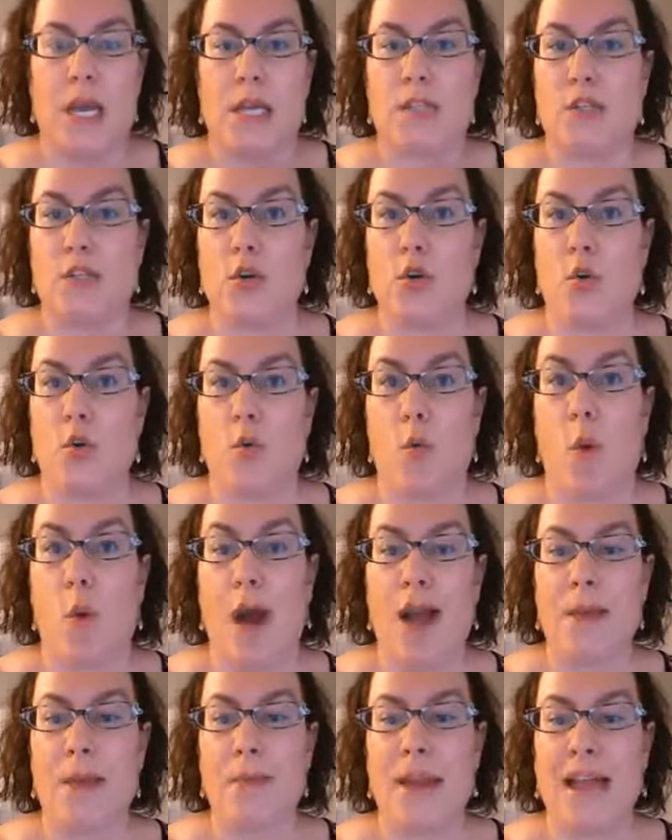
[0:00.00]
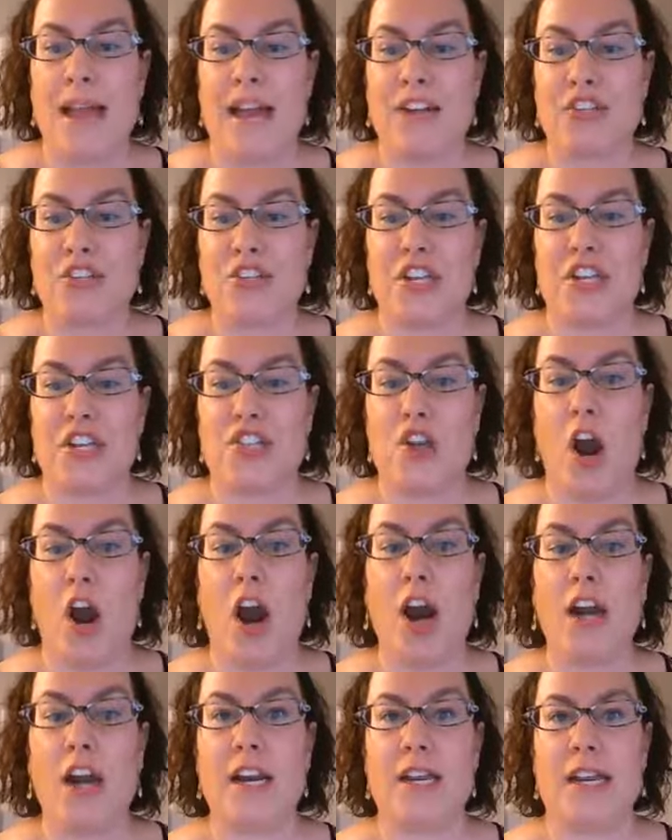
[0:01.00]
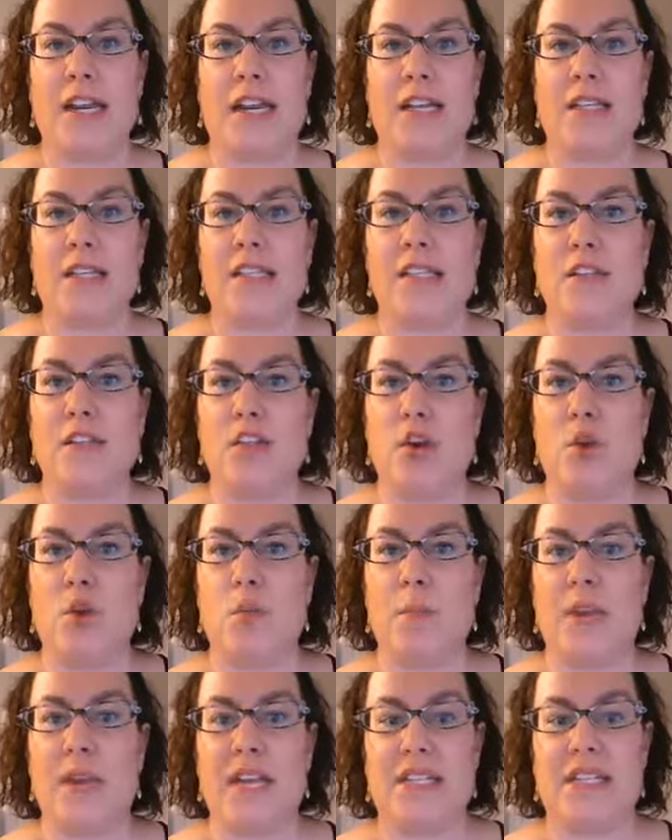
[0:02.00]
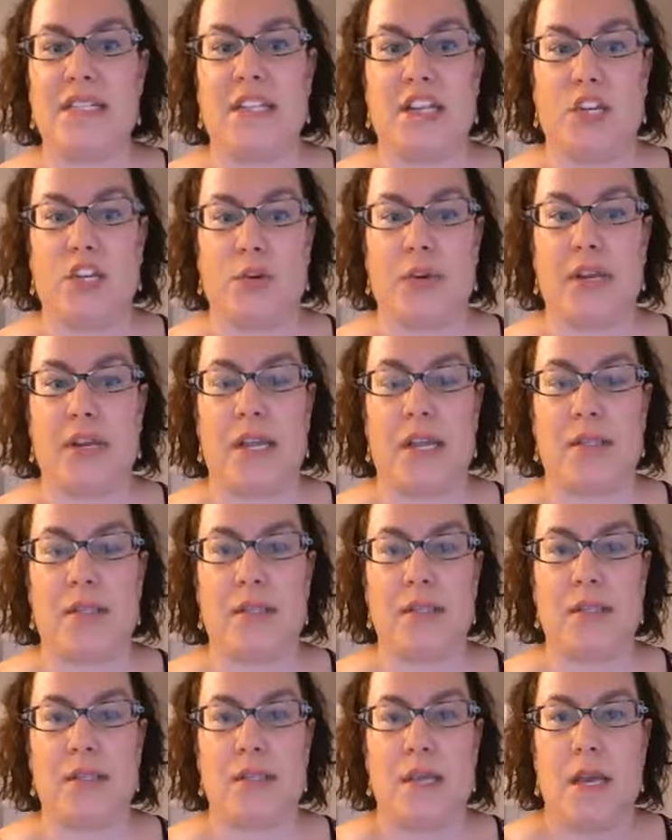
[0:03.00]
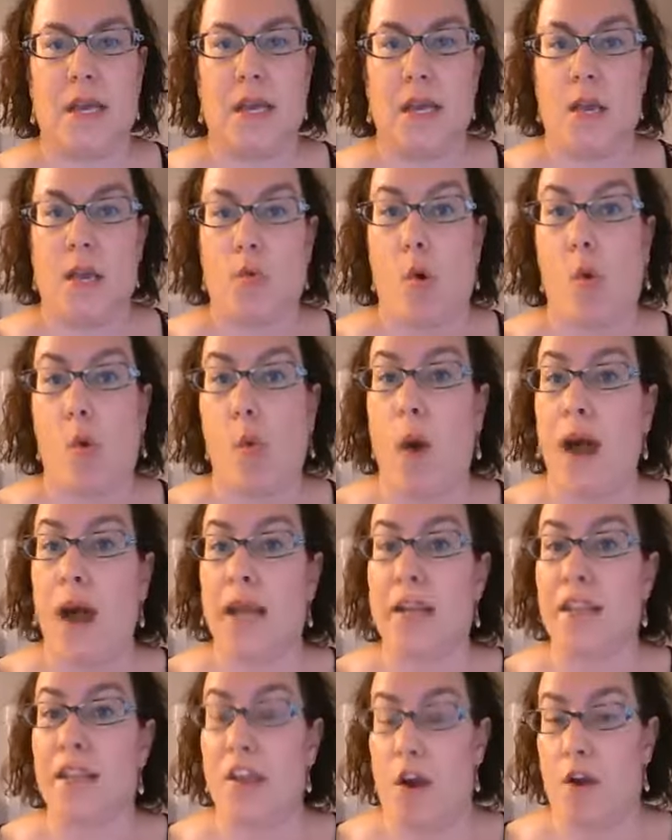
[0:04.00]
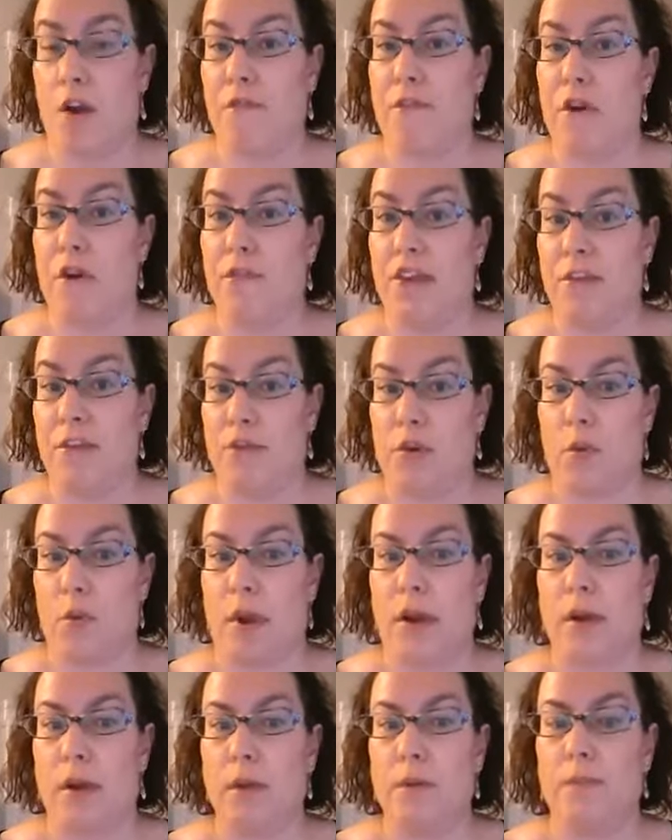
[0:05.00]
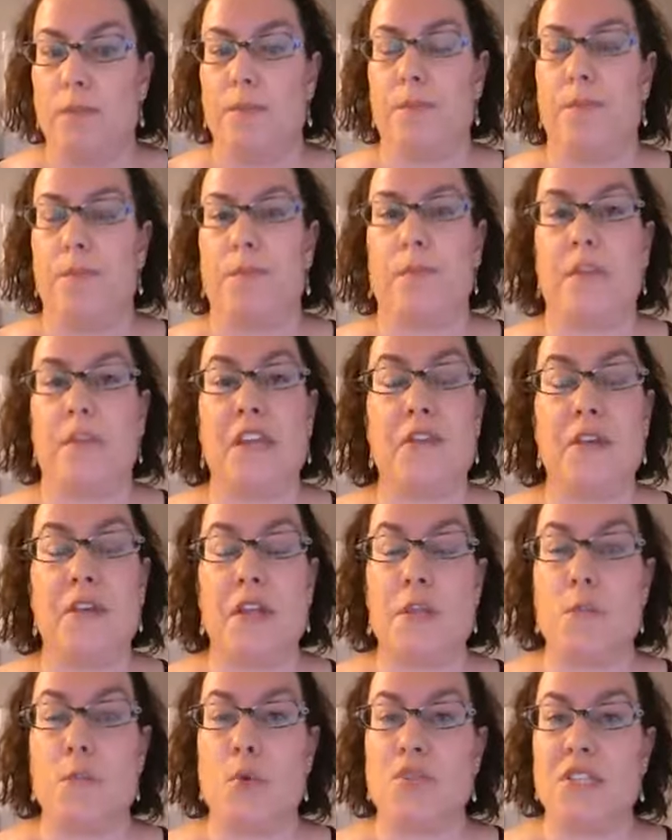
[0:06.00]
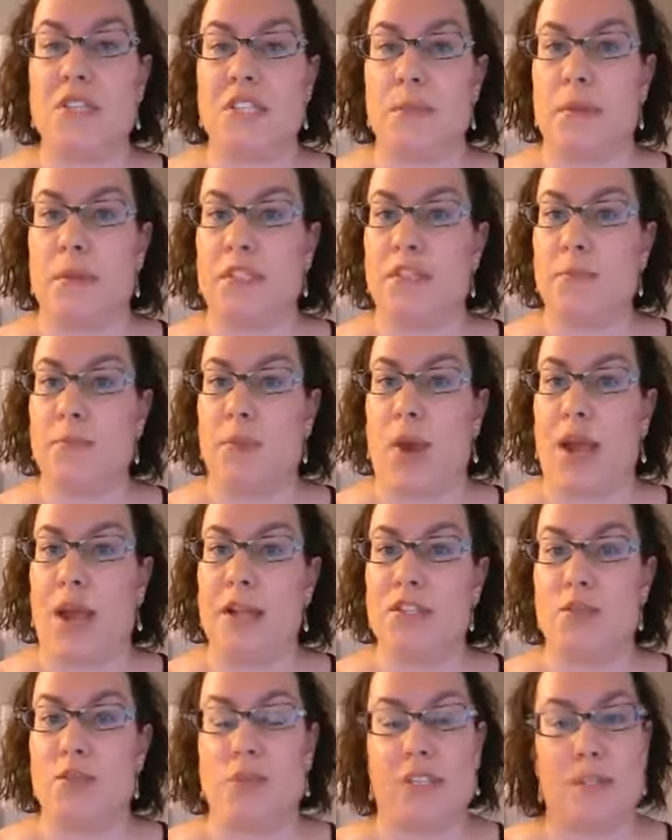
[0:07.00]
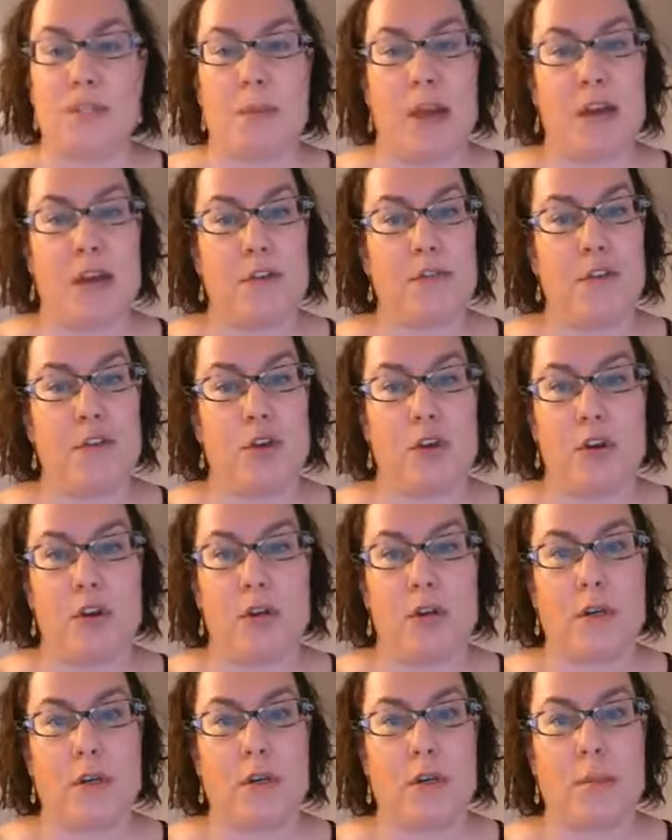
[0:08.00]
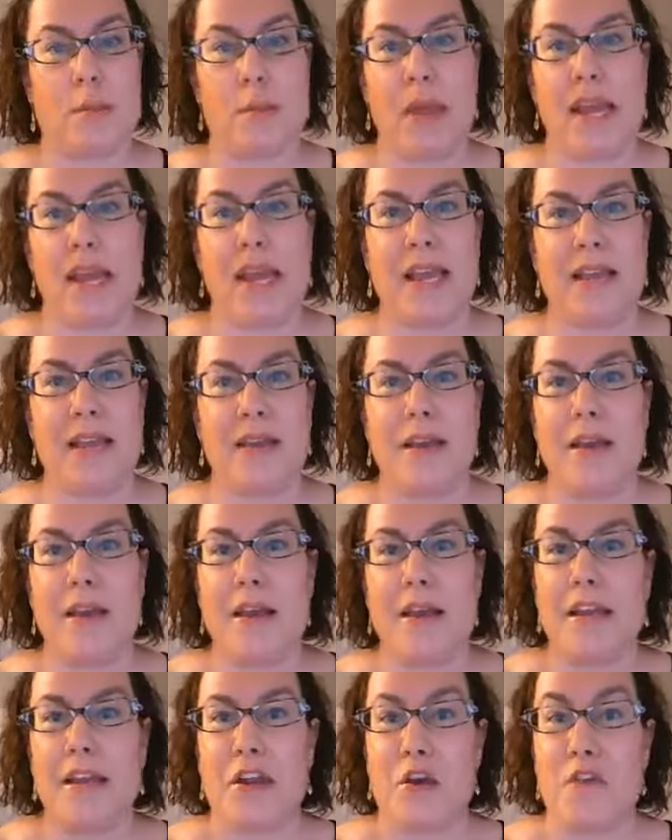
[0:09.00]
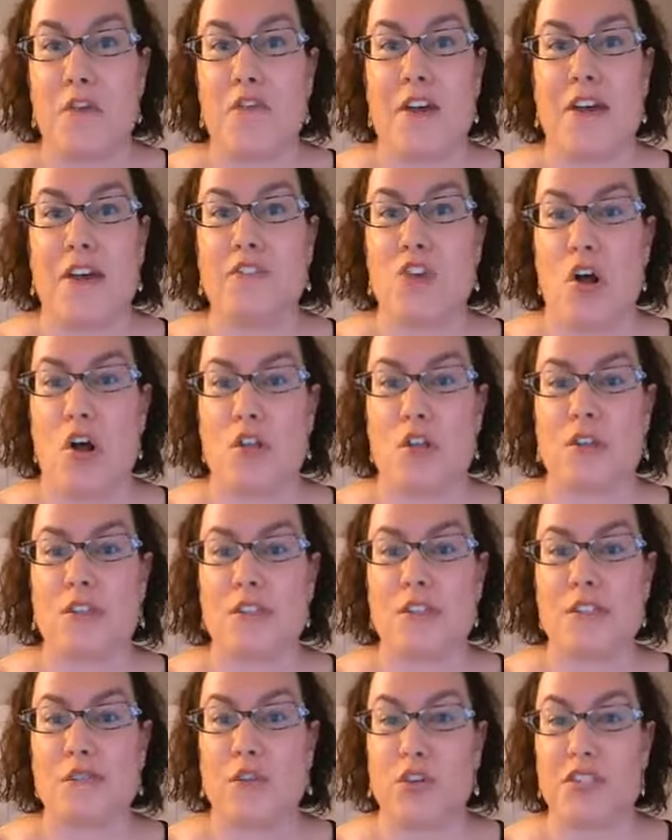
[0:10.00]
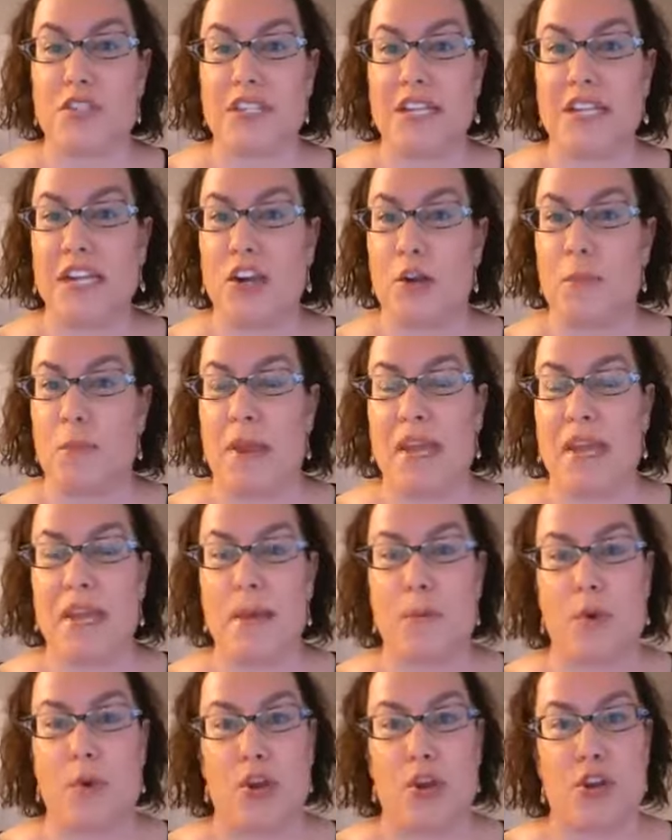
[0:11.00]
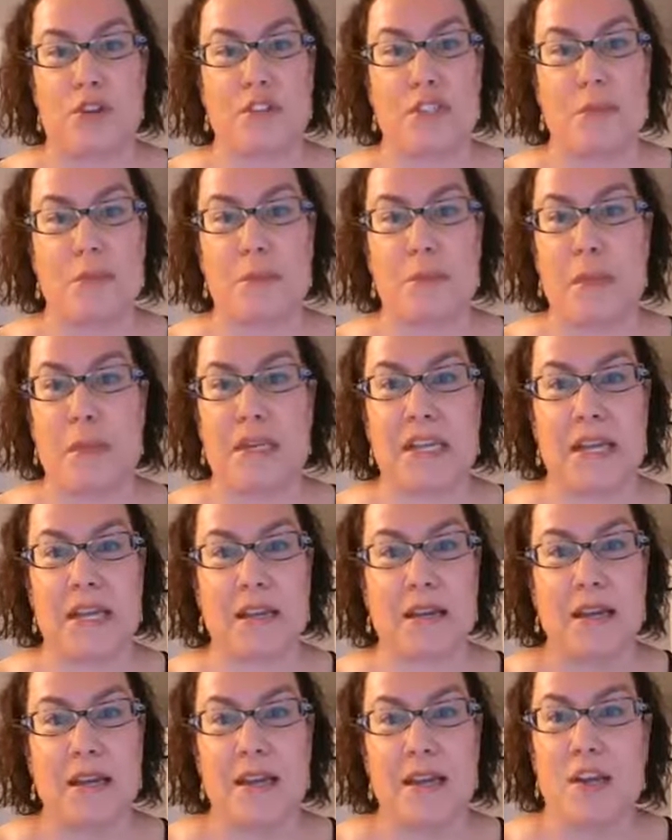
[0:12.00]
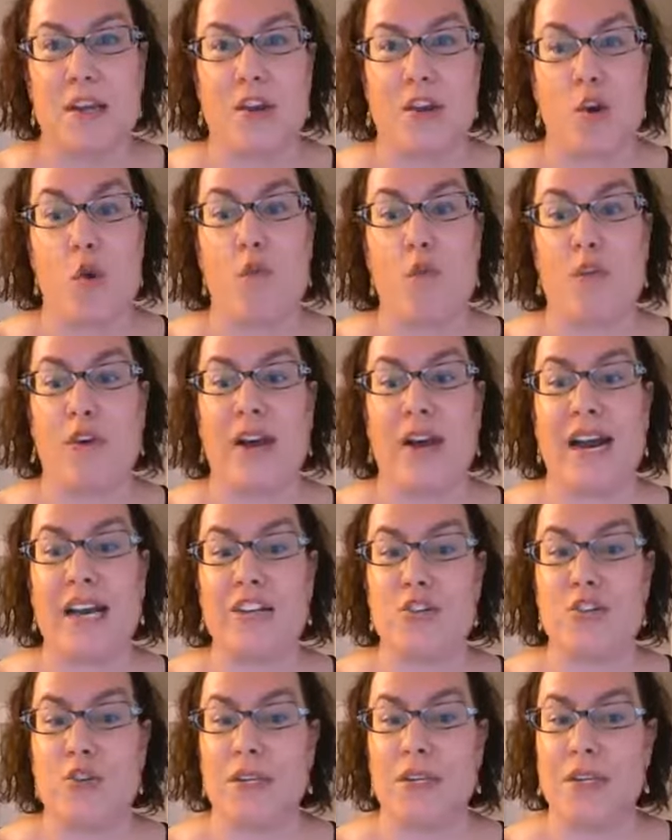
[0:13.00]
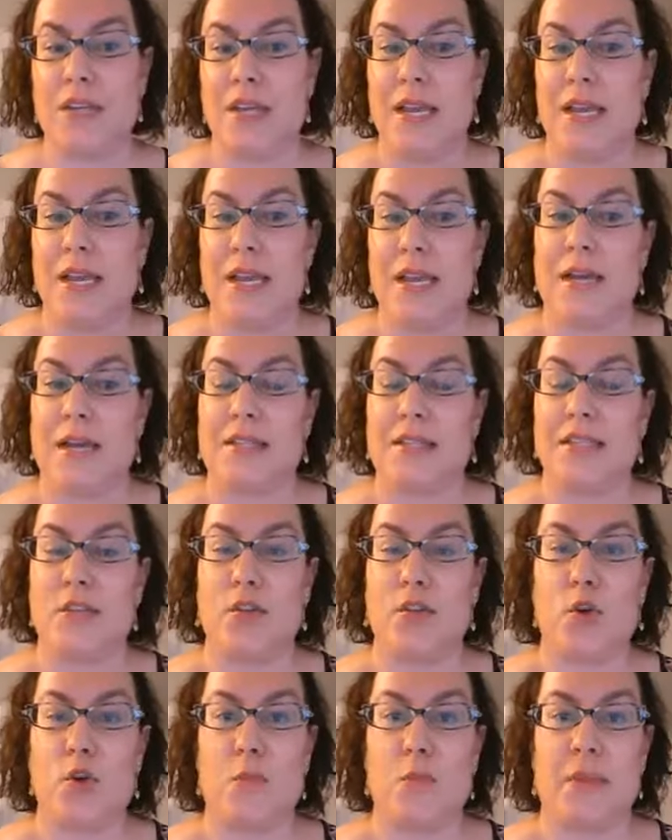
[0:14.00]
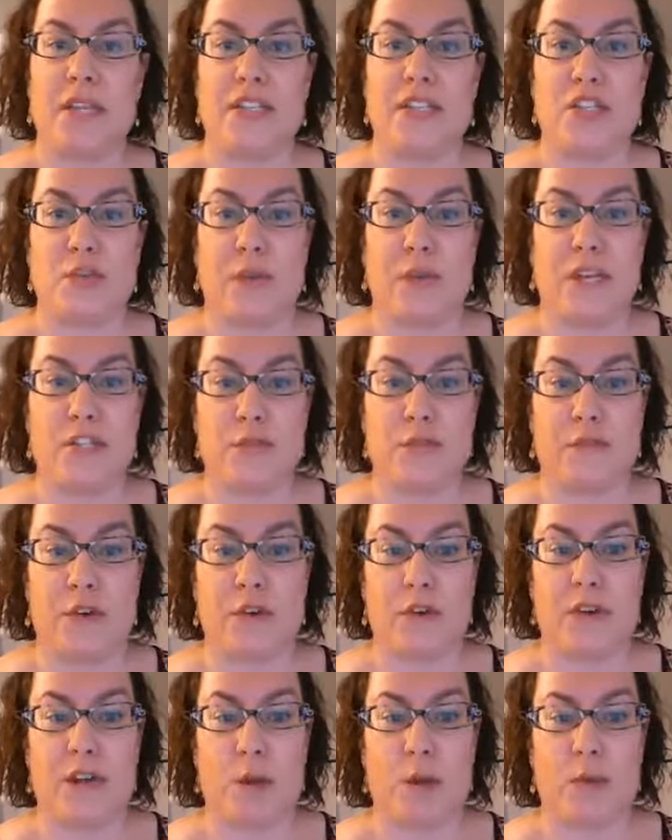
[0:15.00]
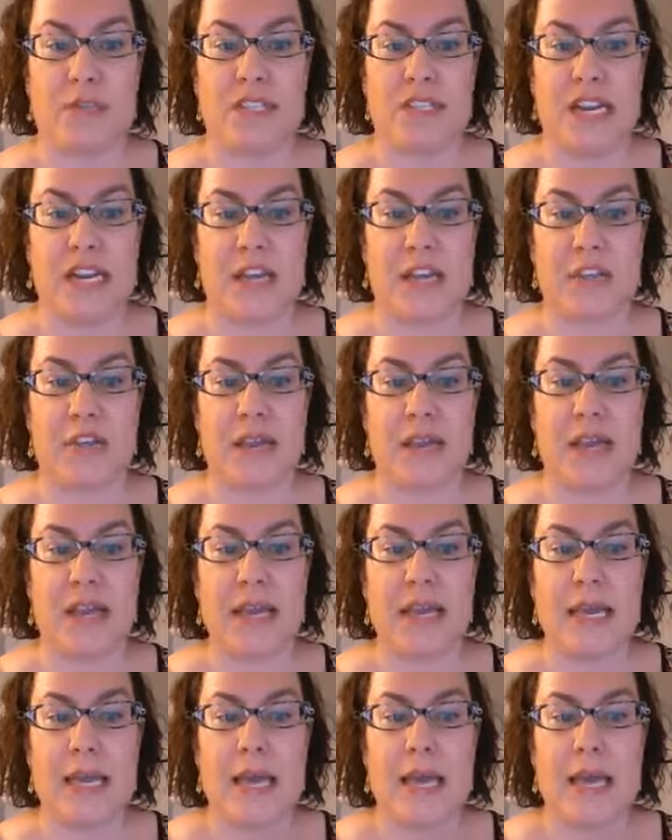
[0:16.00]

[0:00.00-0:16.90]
So why am I actually targeting silicone-based ingredients? Well, one, they are found everywhere, even in the most expensive brands. So it doesn't matter if you're paying, $5 for skincare and makeup or you're spending, over 100. Silicone-based ingredients are found in almost anything.